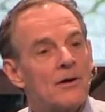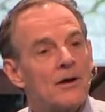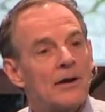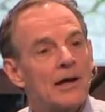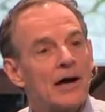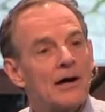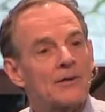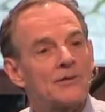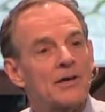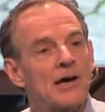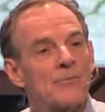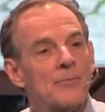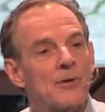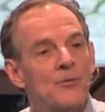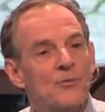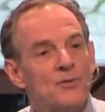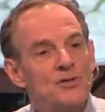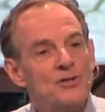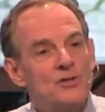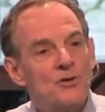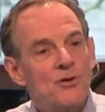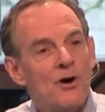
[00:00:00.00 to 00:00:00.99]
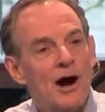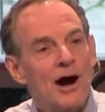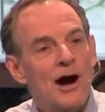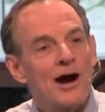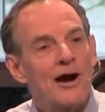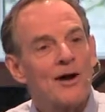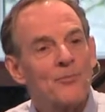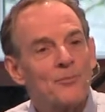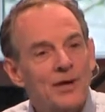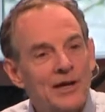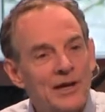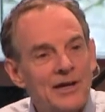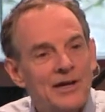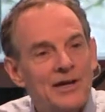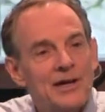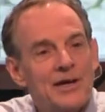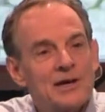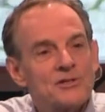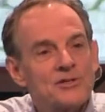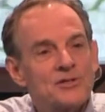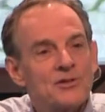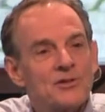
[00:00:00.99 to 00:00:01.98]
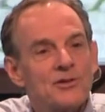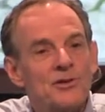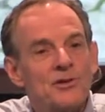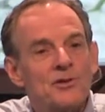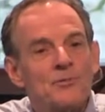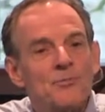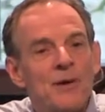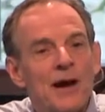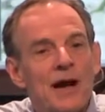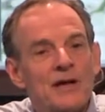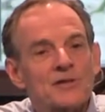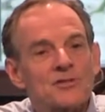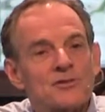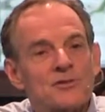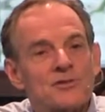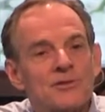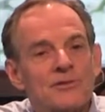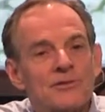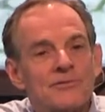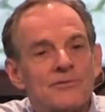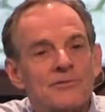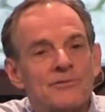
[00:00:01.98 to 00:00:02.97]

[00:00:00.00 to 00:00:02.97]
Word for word: Now tell me, would you hire me as your youth pastor?